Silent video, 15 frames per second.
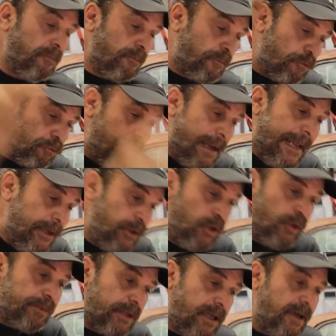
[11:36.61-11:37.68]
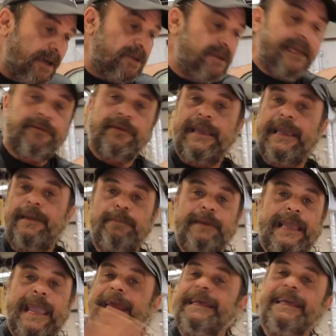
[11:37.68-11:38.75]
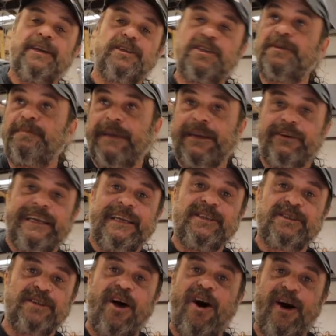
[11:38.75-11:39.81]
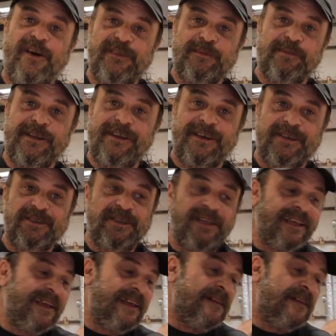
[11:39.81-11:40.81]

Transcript: brand new plugs. There can't be any experience on the plugs.